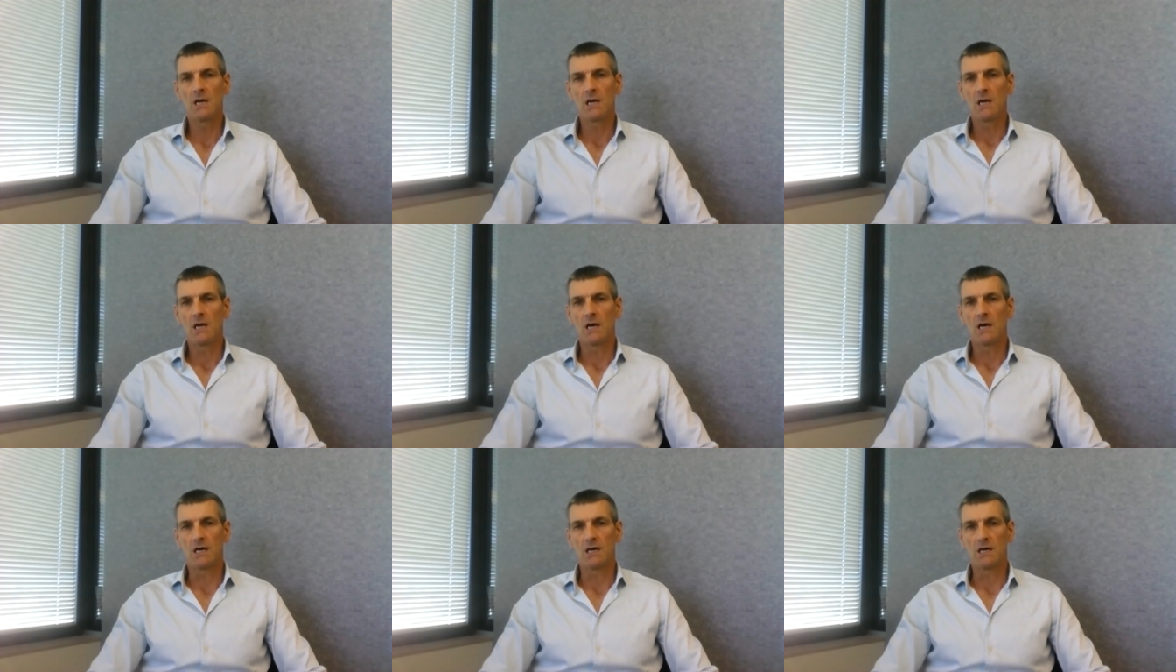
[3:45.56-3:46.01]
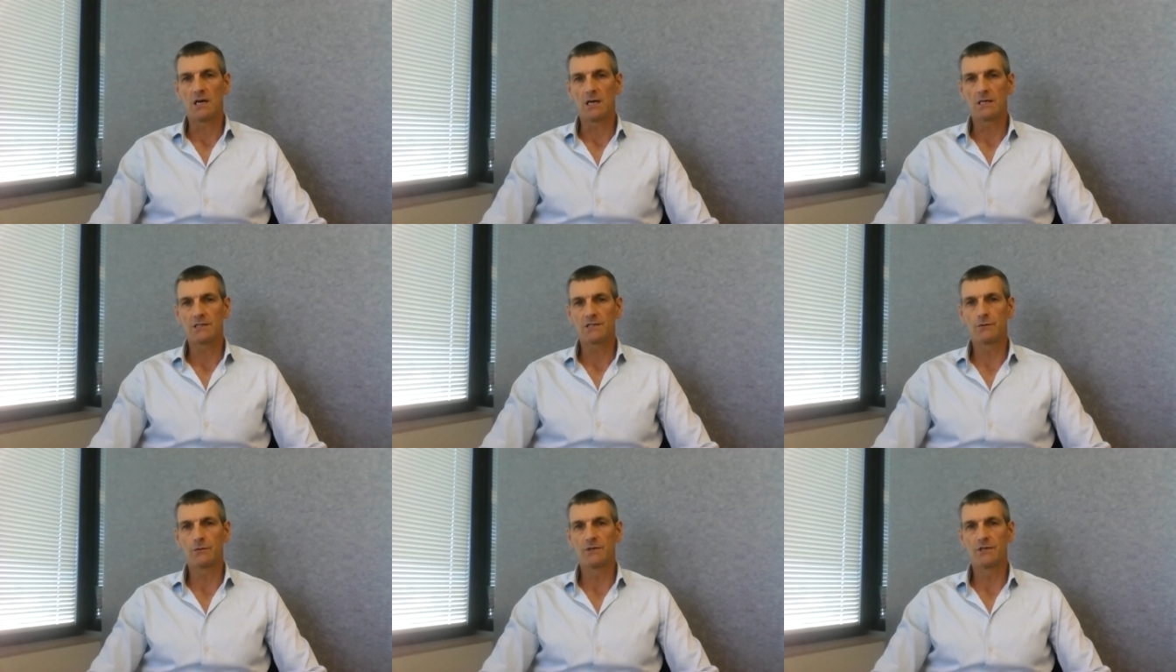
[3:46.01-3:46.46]

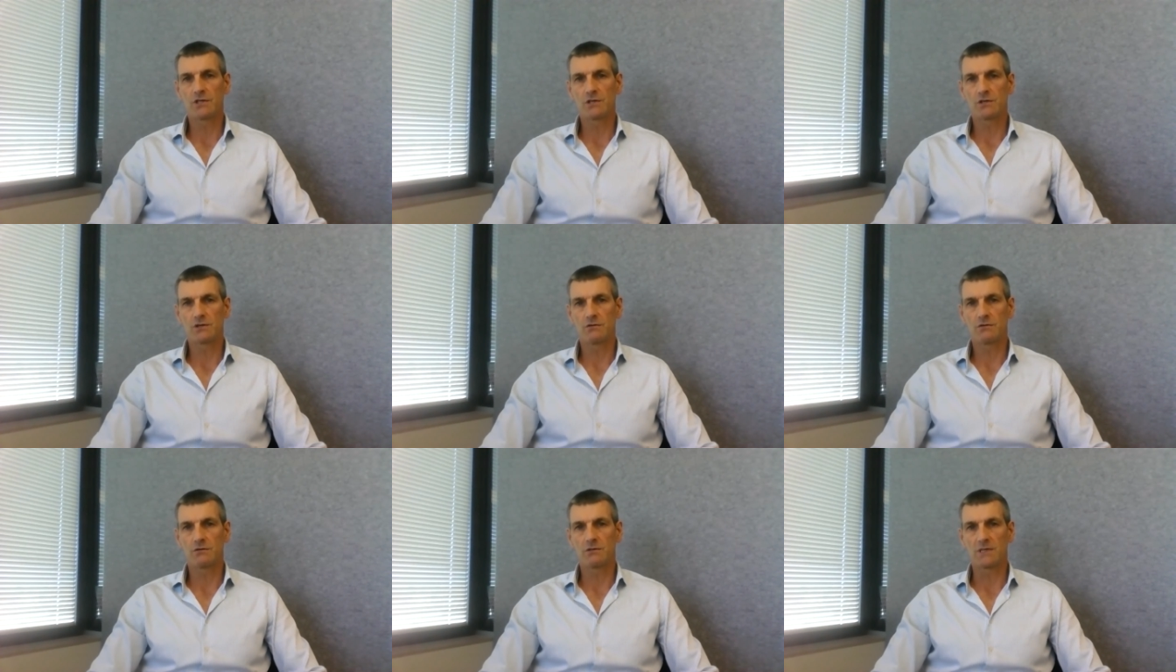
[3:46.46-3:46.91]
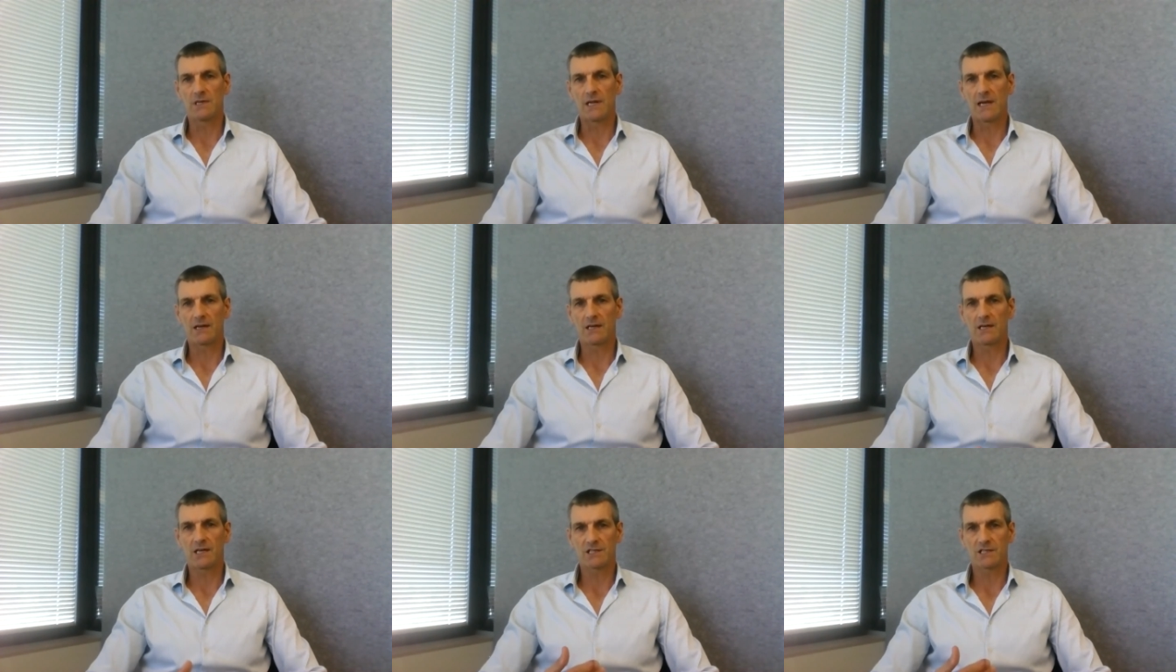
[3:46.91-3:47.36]
to ensure that
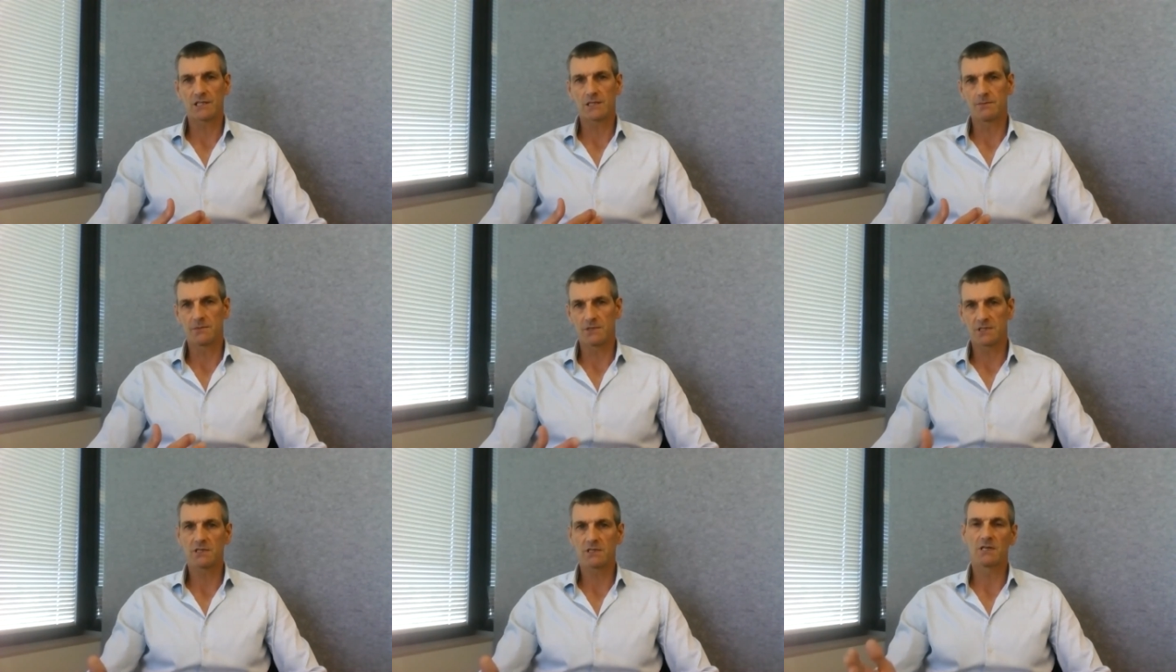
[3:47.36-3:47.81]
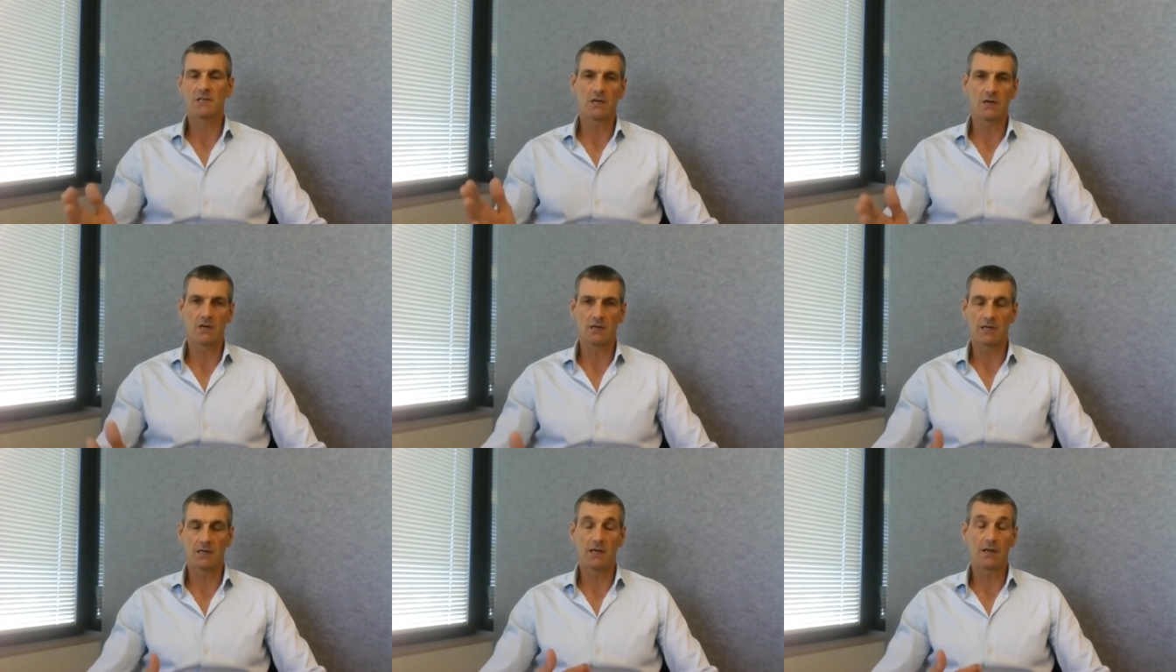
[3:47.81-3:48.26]
our customers can
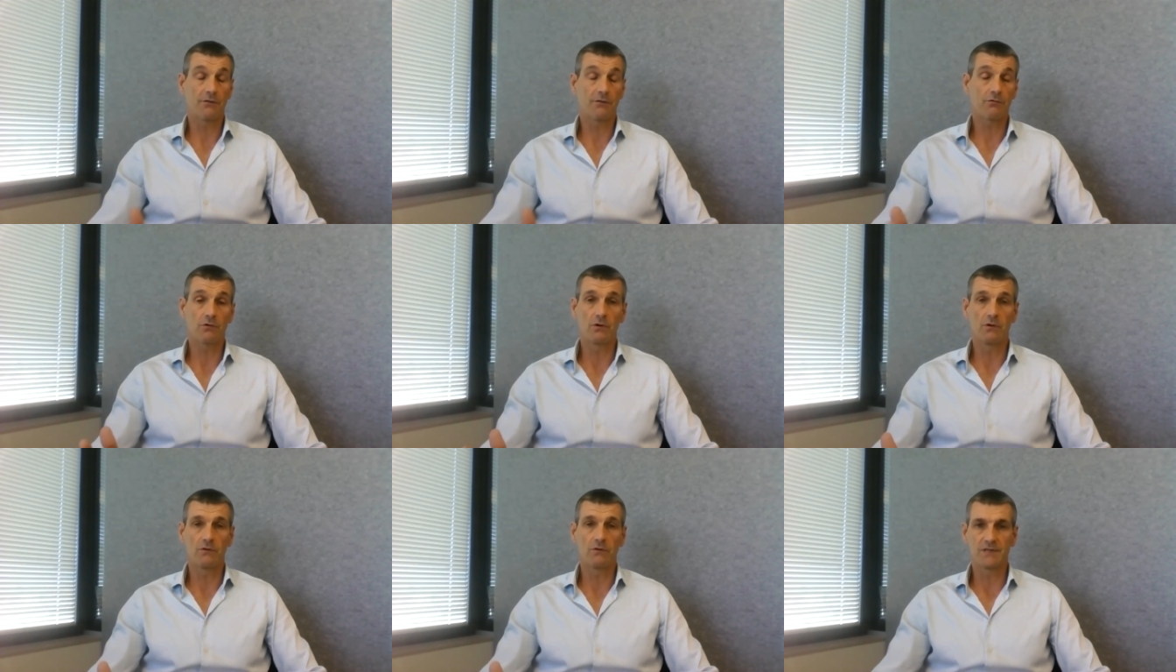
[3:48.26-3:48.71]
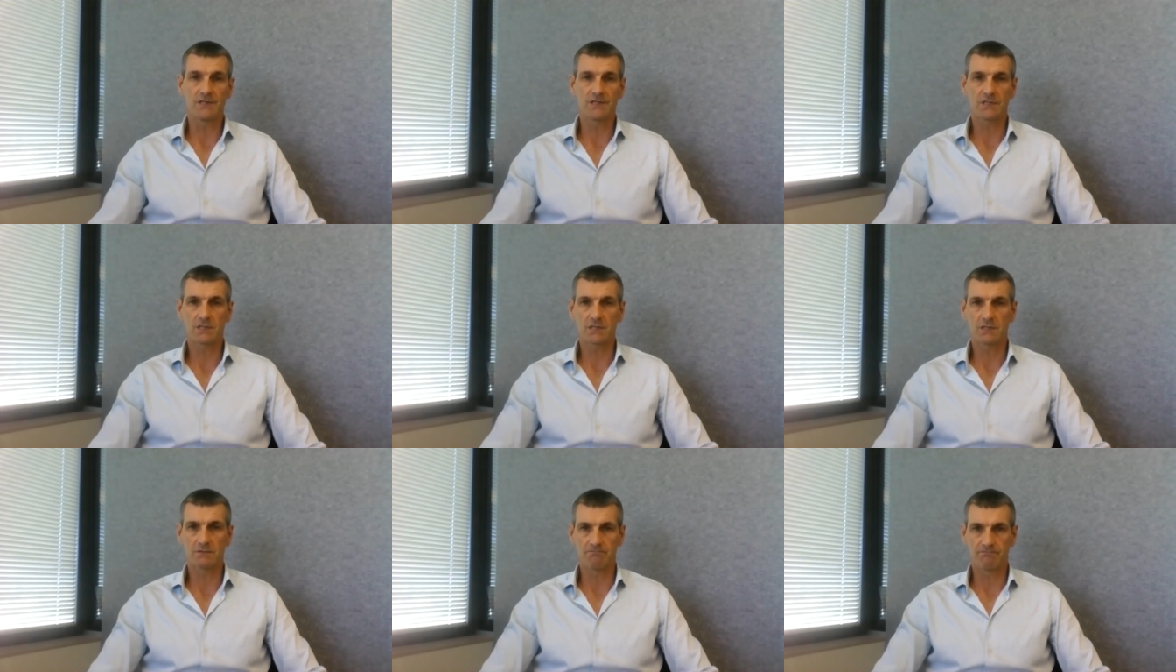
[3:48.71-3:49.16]
kind of get through
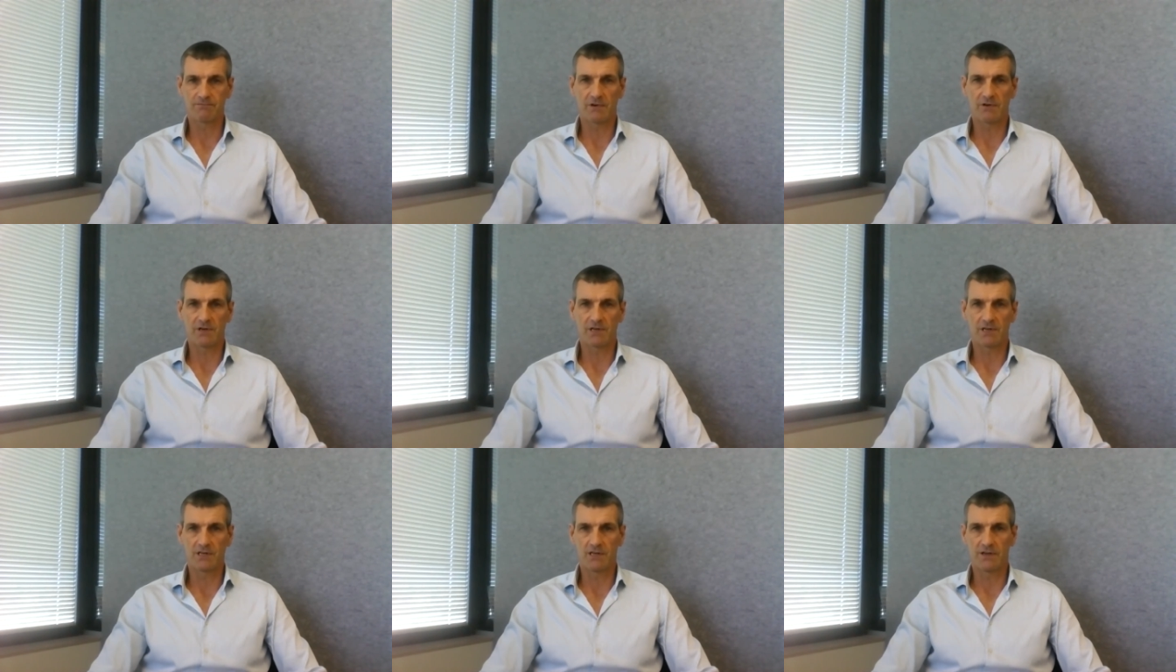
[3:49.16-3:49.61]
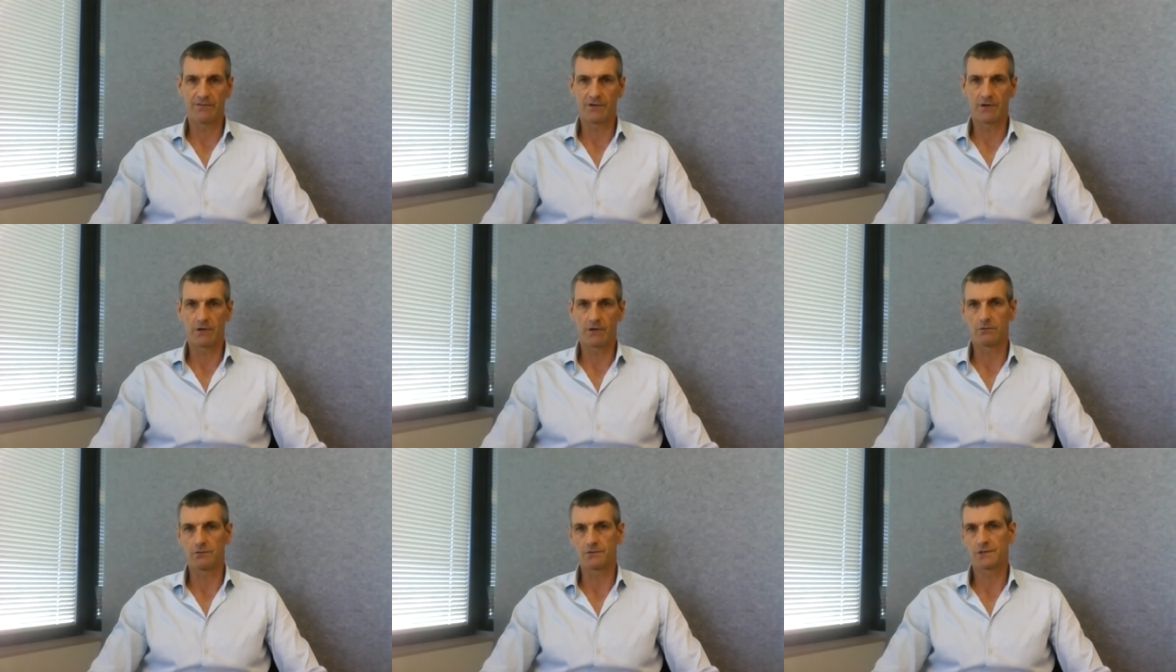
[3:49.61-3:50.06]
this very
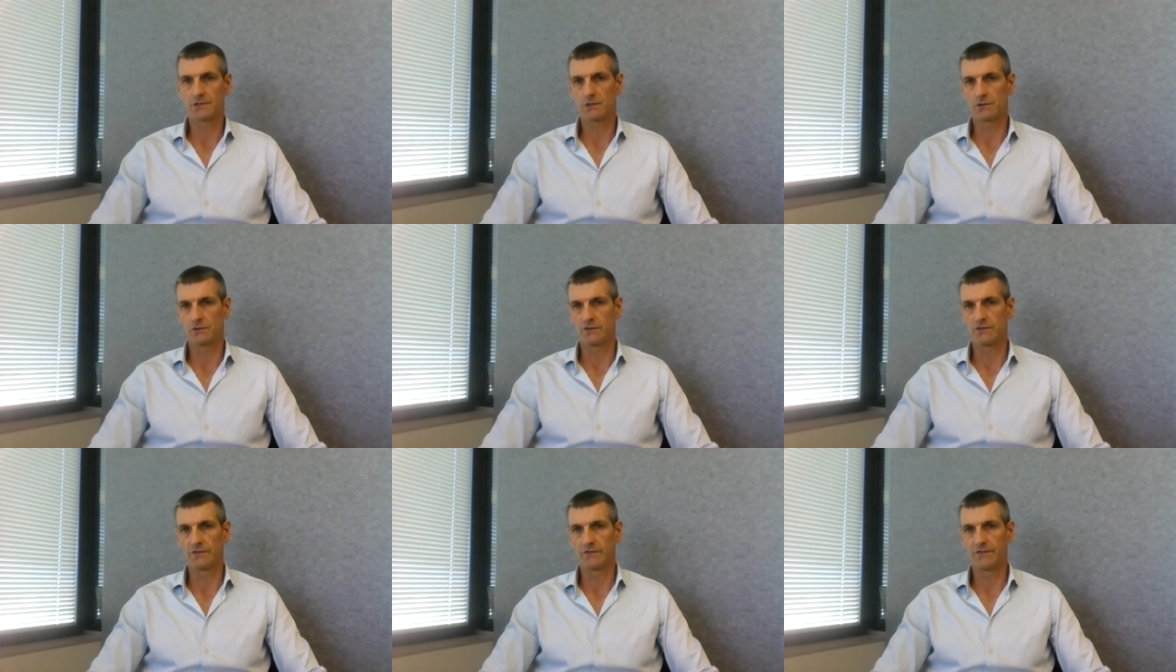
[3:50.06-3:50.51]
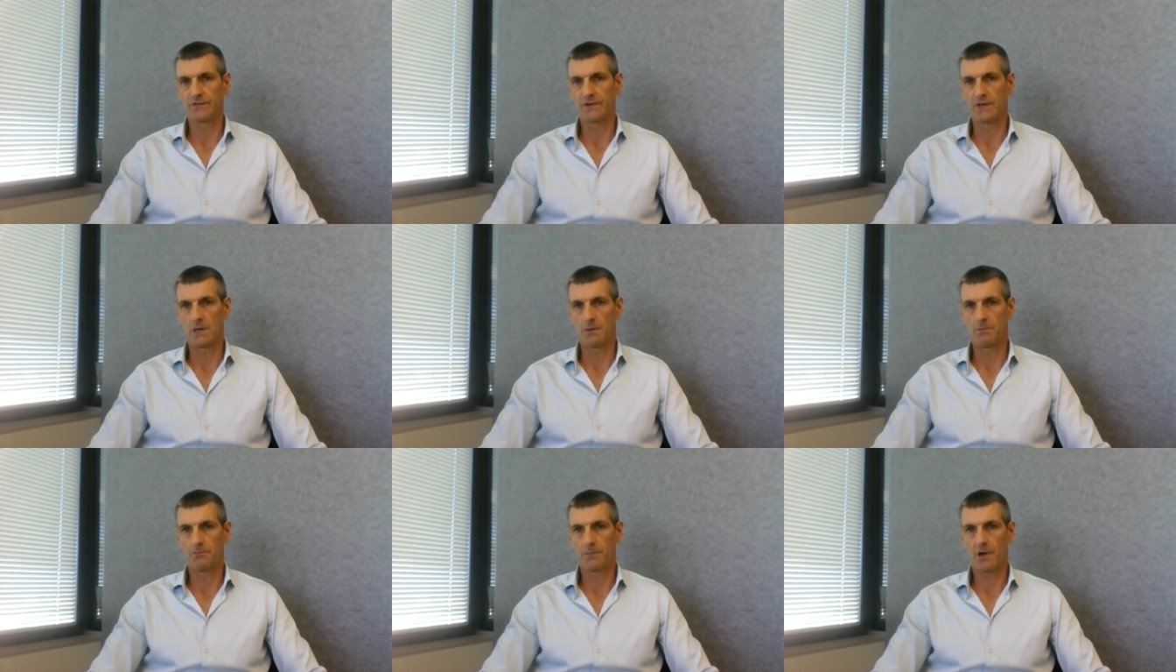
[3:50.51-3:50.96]
difficult sort
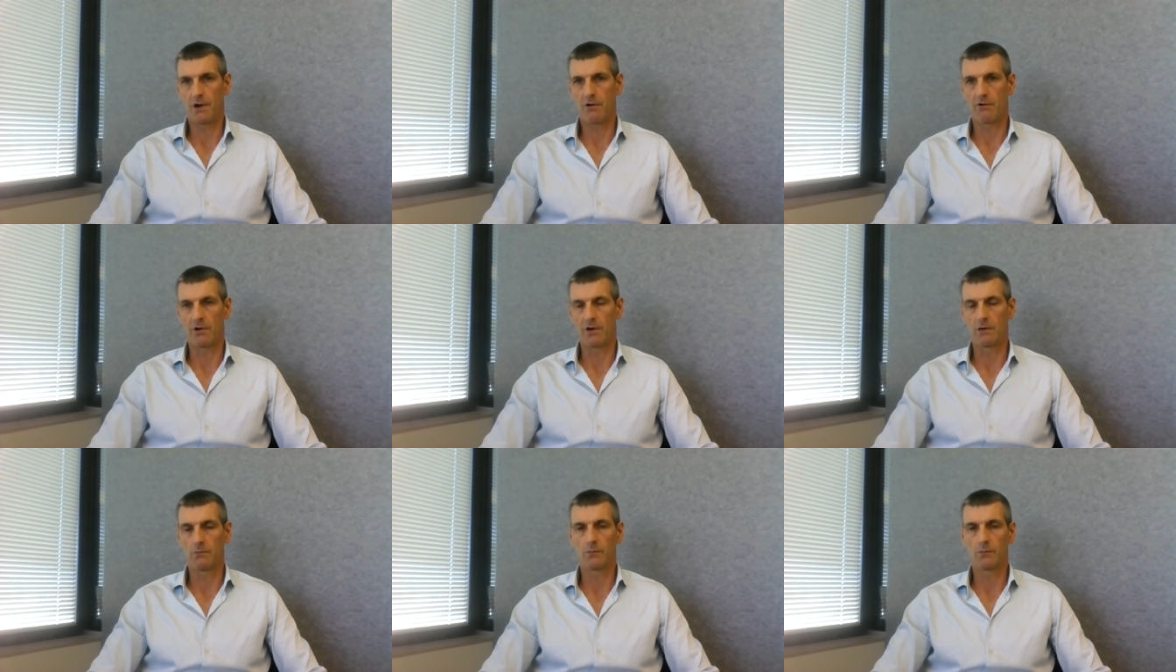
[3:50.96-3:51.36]
of period.